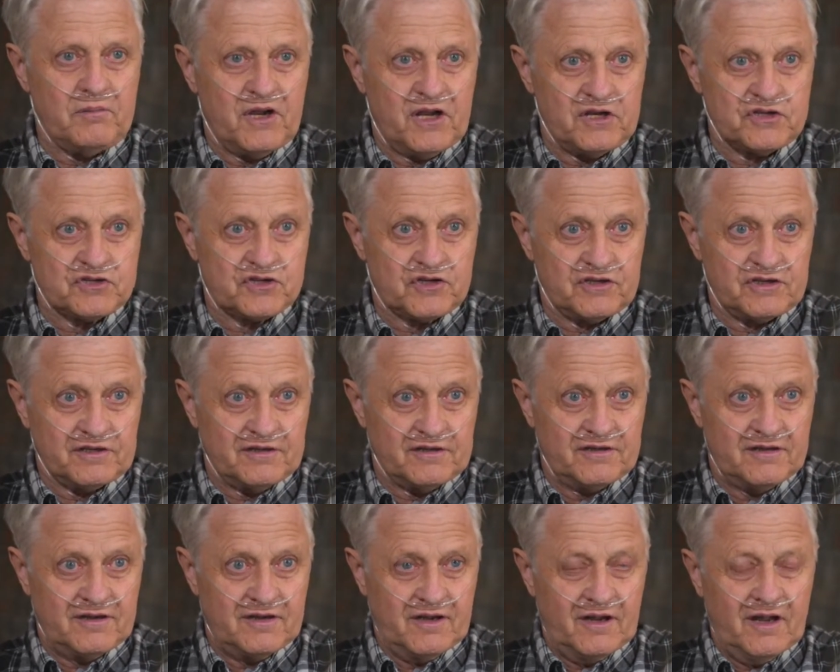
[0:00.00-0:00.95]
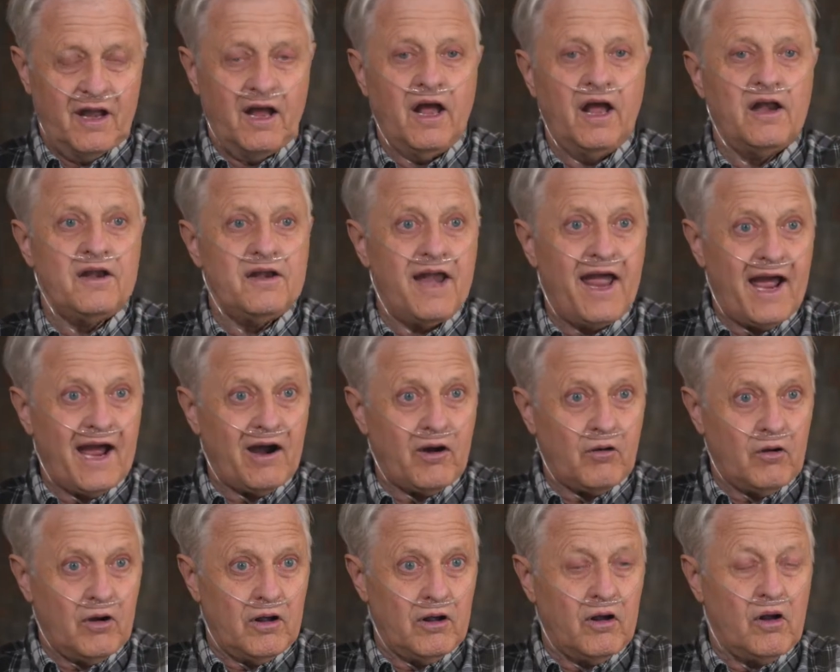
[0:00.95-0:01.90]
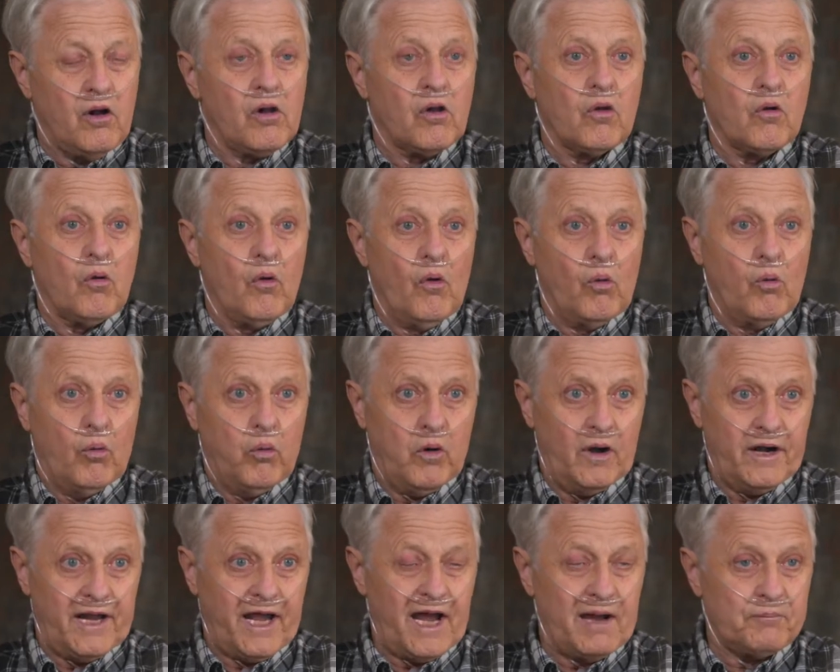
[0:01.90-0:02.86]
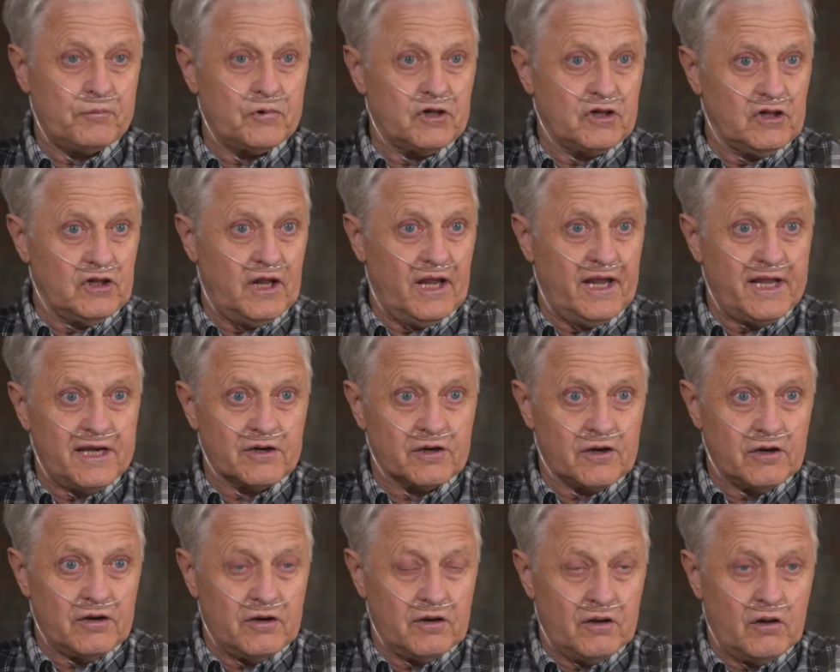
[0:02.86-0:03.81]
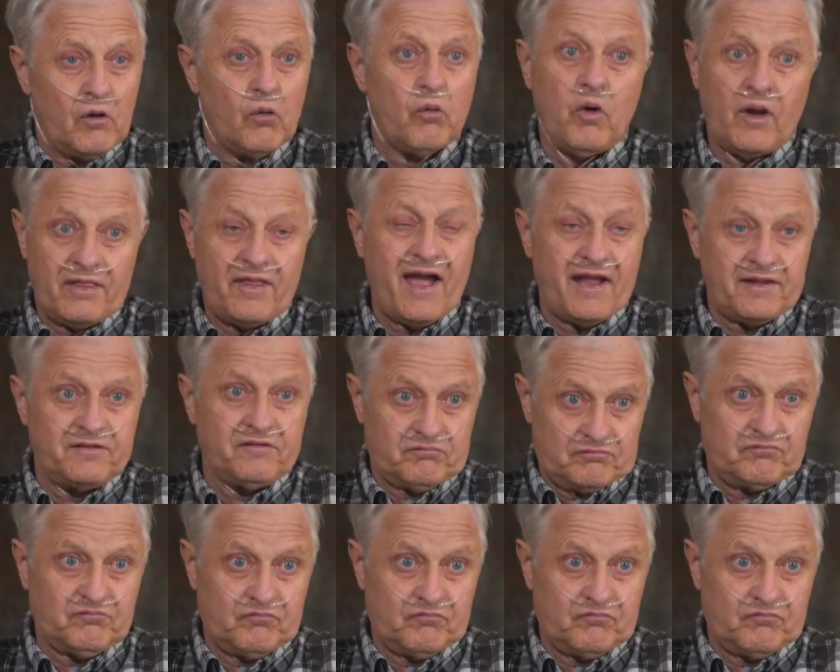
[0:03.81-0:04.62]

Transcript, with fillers: Mason. Now, what happened later when that